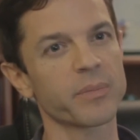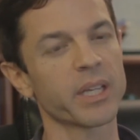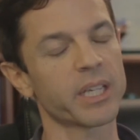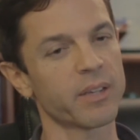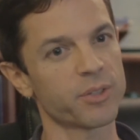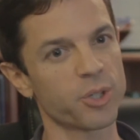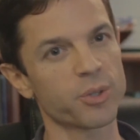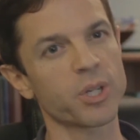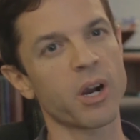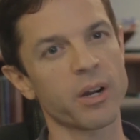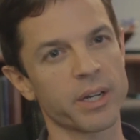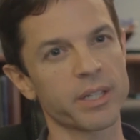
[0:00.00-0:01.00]
It gives you a
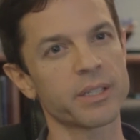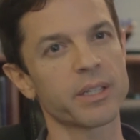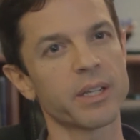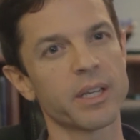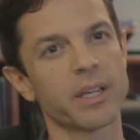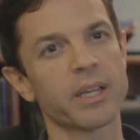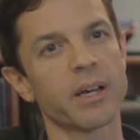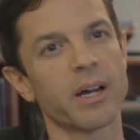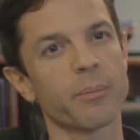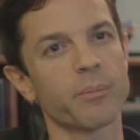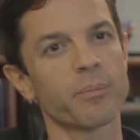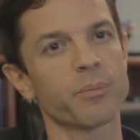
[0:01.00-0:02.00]
target
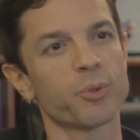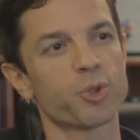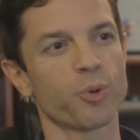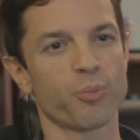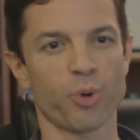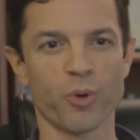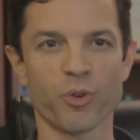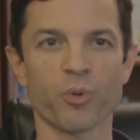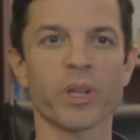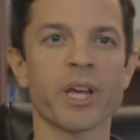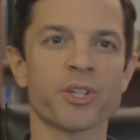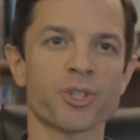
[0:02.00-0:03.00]
to improve your
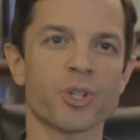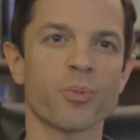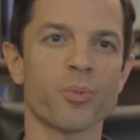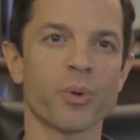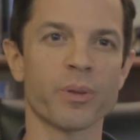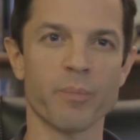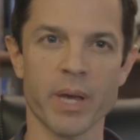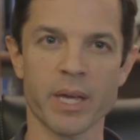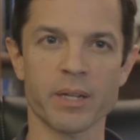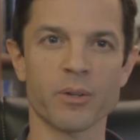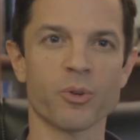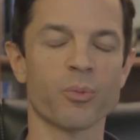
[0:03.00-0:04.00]
relationship with men,